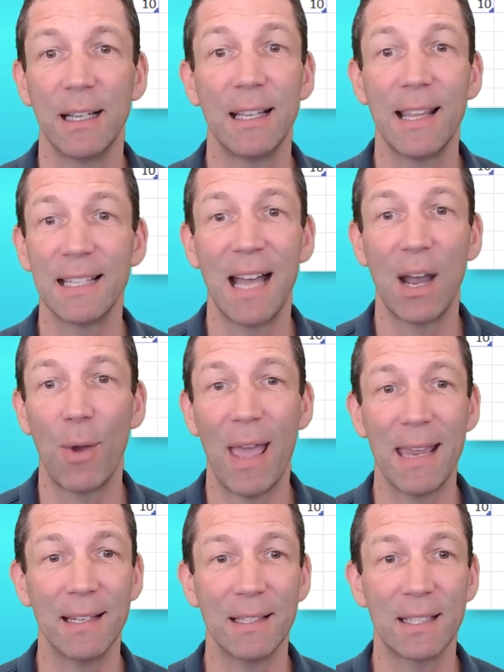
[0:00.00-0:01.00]
there's now
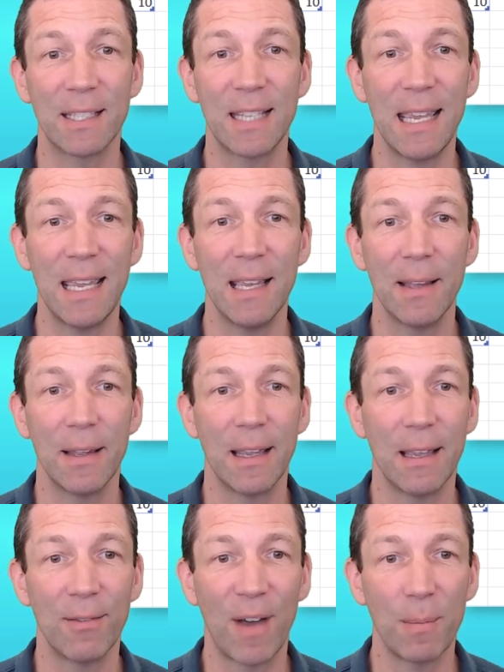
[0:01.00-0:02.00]
A and C.
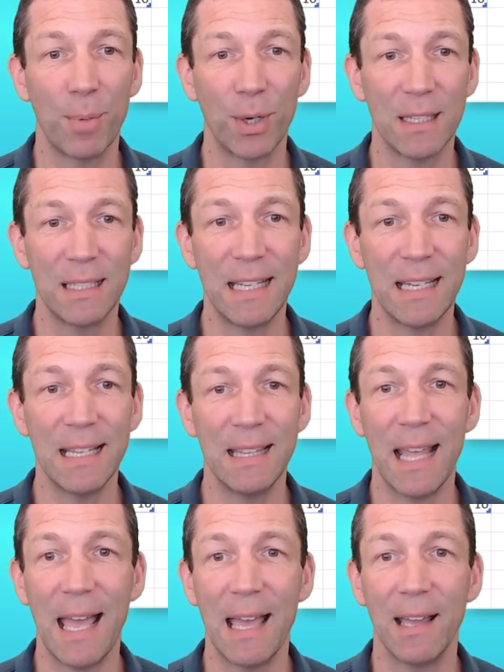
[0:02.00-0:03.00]
If I put a D in
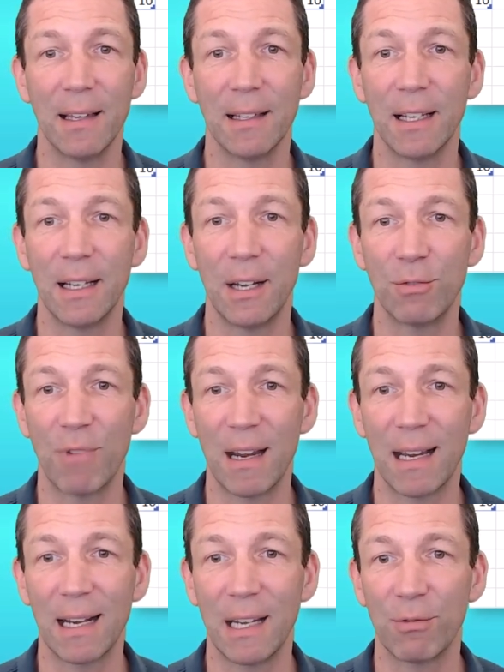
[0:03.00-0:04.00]
there and
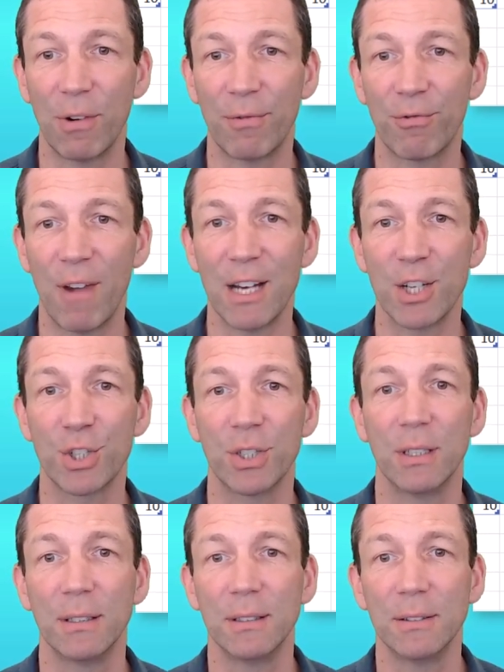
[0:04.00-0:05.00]
right click refresh,
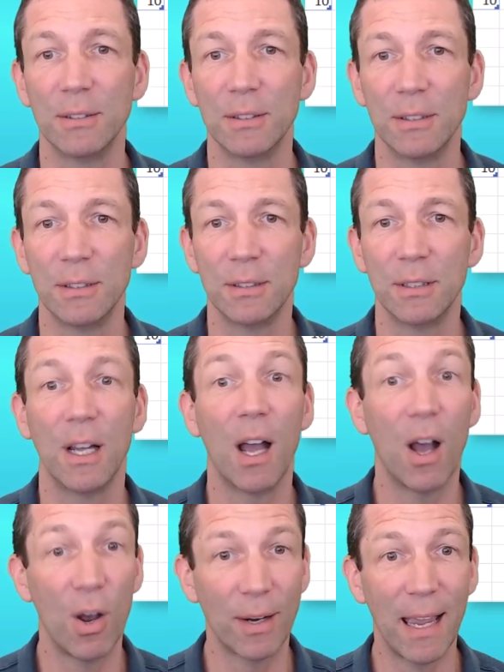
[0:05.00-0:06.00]

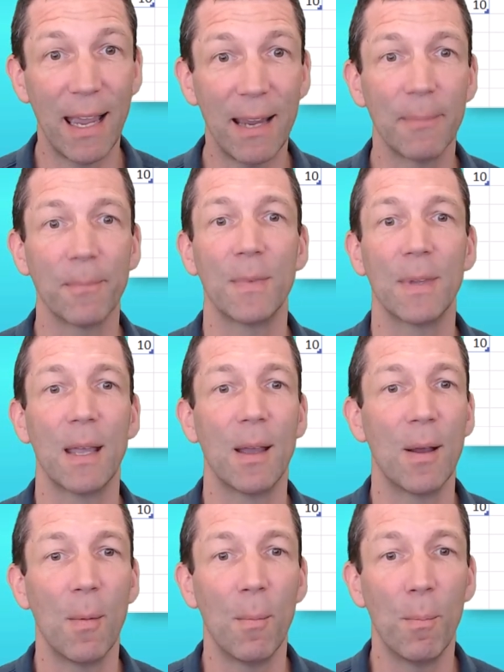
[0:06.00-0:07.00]
okay?
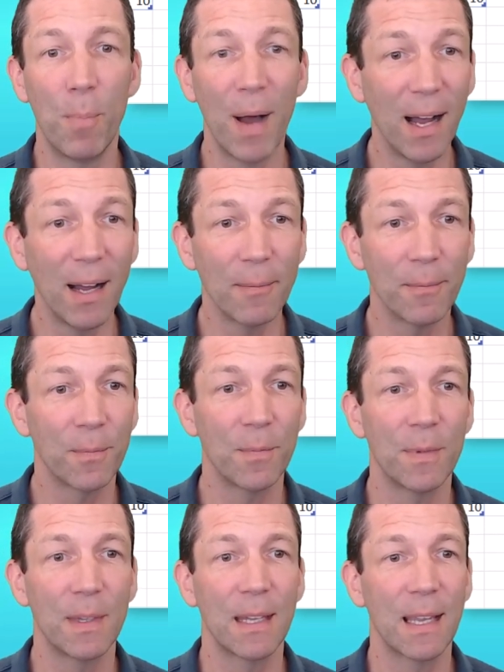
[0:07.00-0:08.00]
But
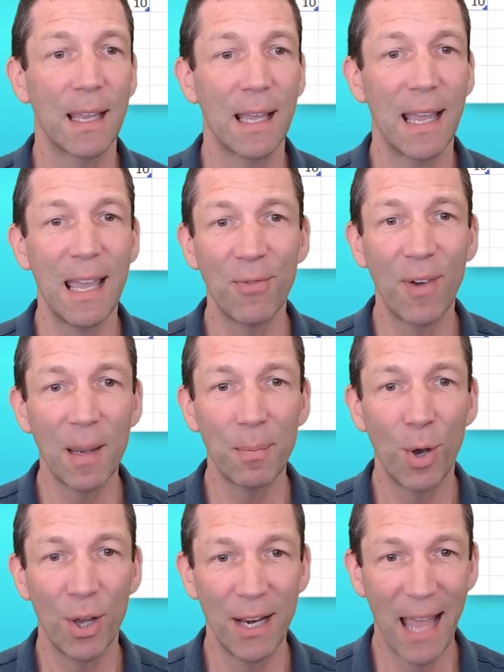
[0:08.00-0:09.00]
if I
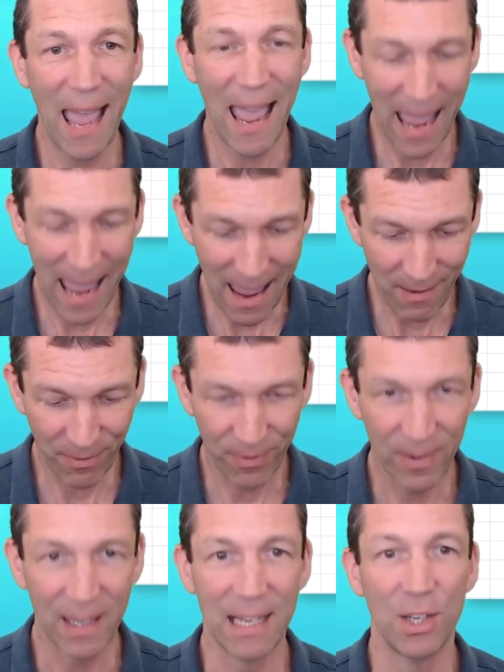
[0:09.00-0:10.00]
put an F
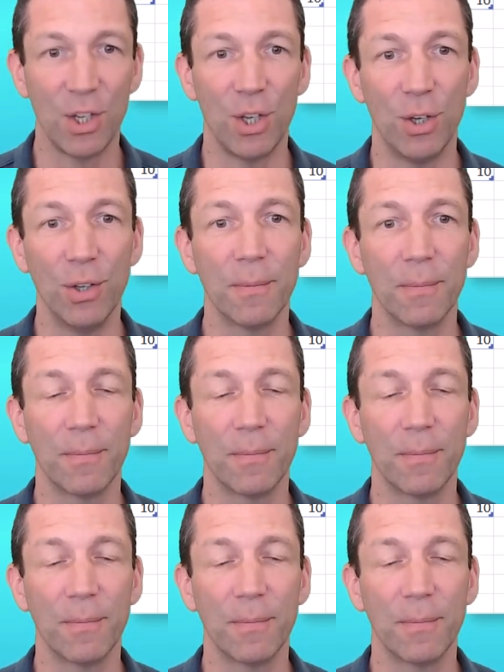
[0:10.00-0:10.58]
in here